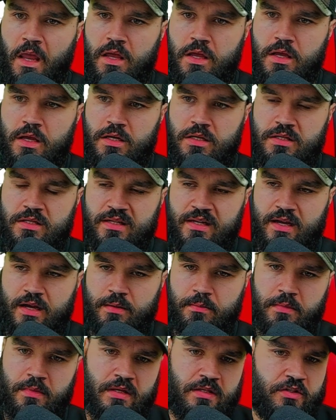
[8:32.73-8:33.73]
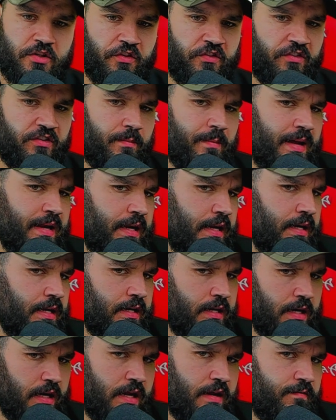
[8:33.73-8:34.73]
it just cemented
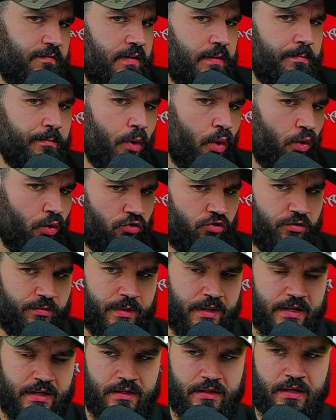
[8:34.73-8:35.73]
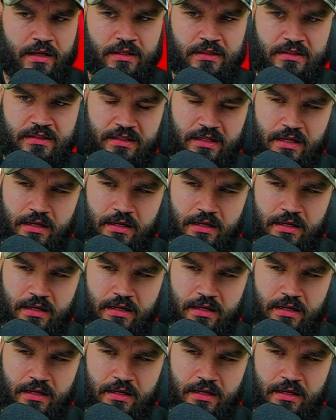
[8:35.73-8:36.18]
it even more to me that,